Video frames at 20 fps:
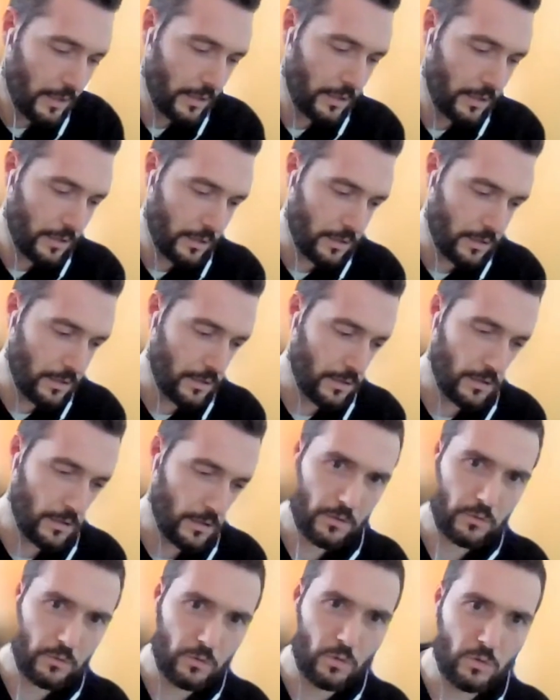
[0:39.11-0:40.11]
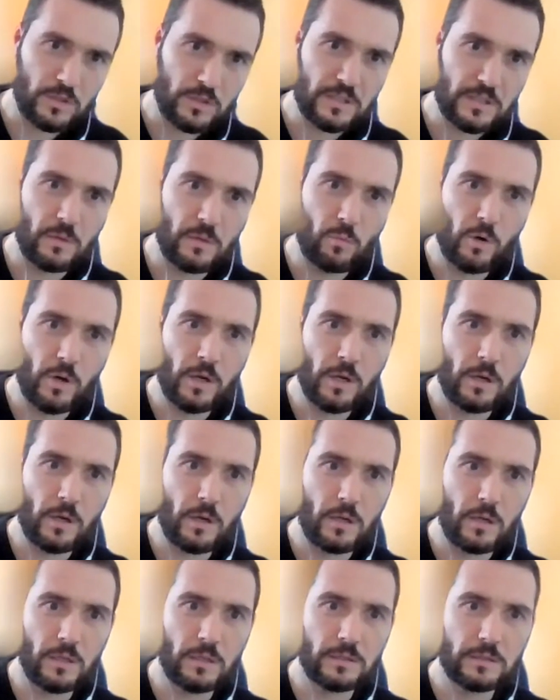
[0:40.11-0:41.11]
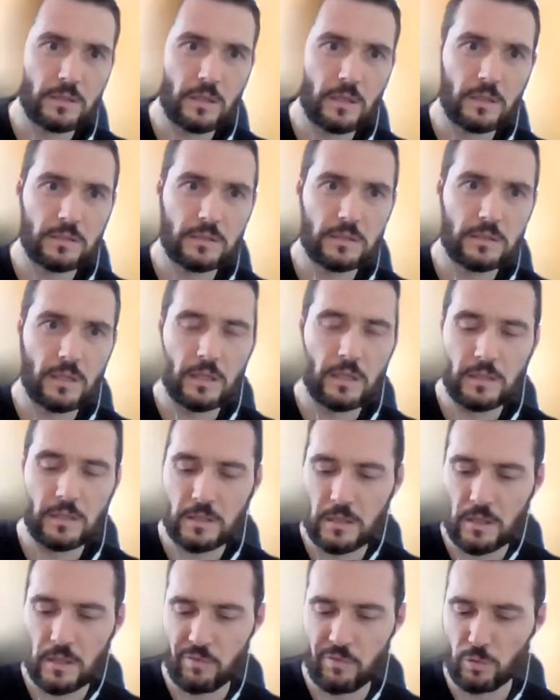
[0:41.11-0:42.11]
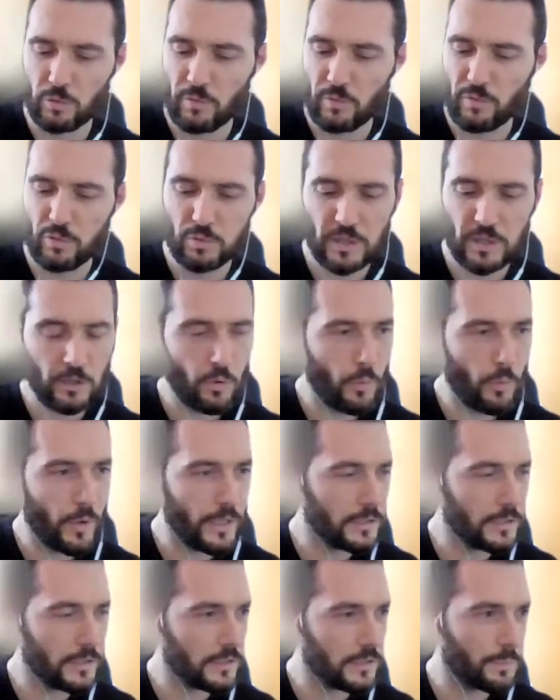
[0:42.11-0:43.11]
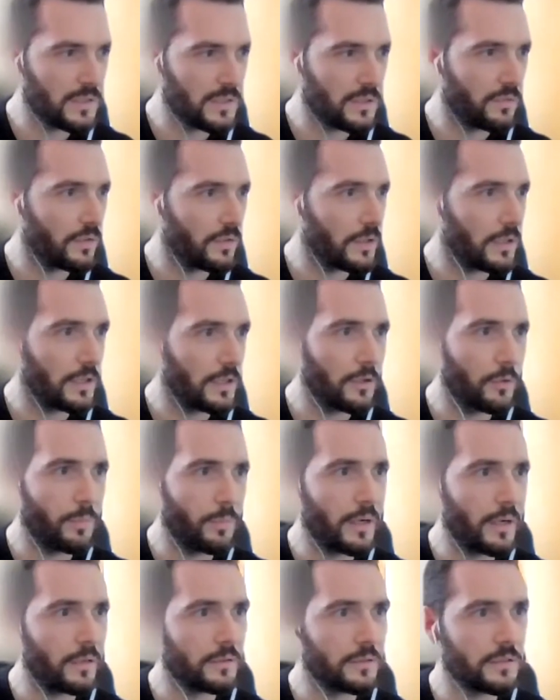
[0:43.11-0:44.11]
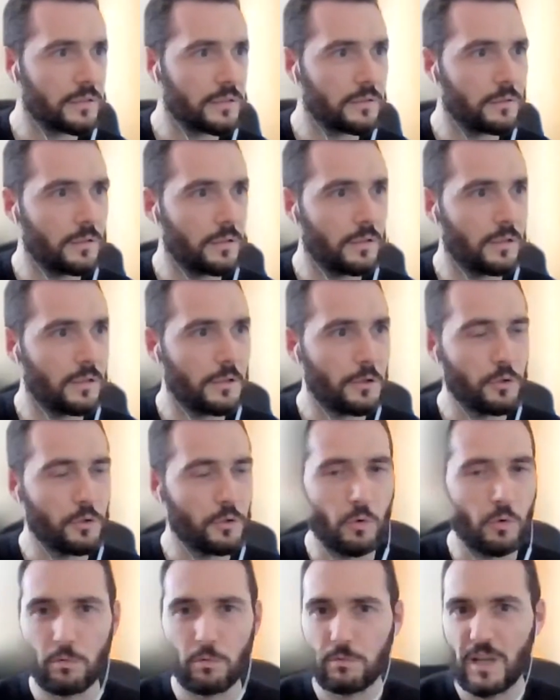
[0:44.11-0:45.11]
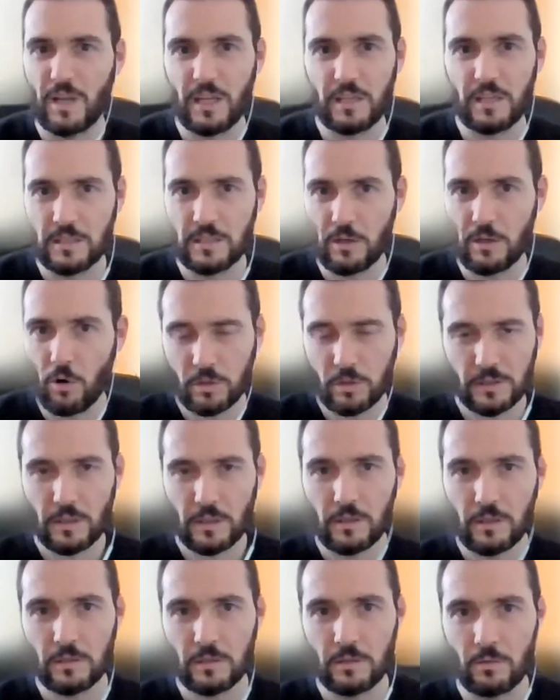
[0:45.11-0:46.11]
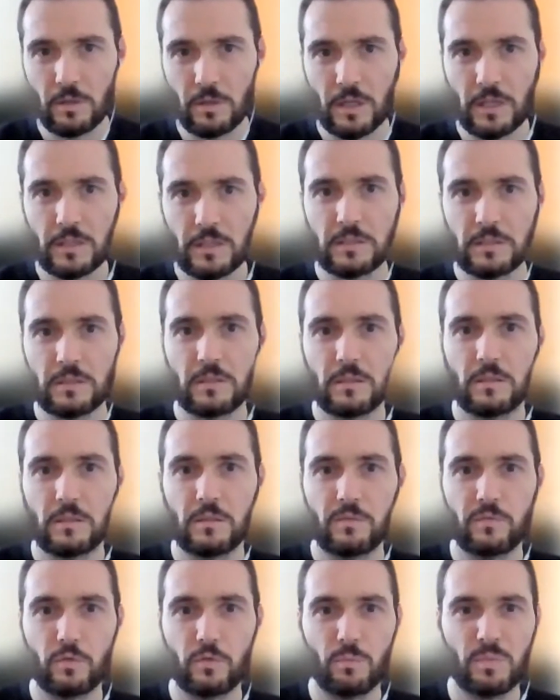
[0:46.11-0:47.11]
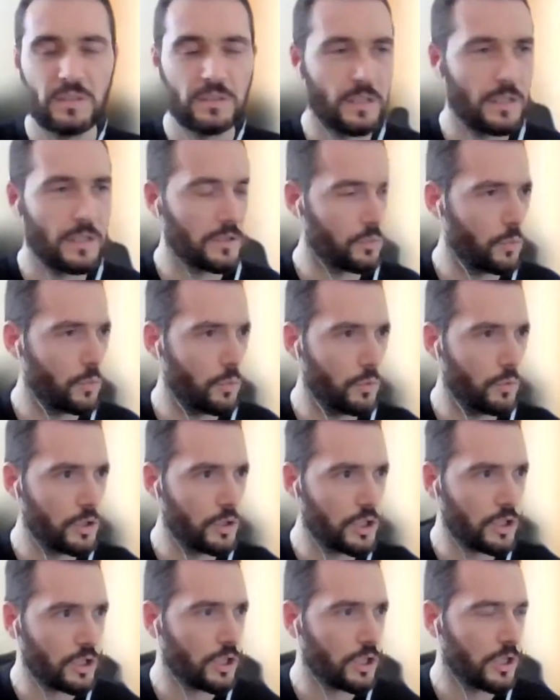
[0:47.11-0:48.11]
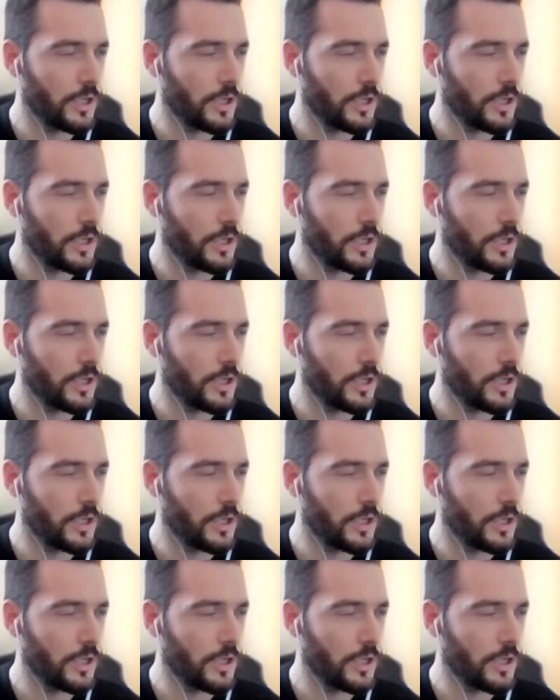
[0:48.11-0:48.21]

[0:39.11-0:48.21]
The same way as Andy, I've got a few takeaways specifically about, AD Octa in our case for the business, which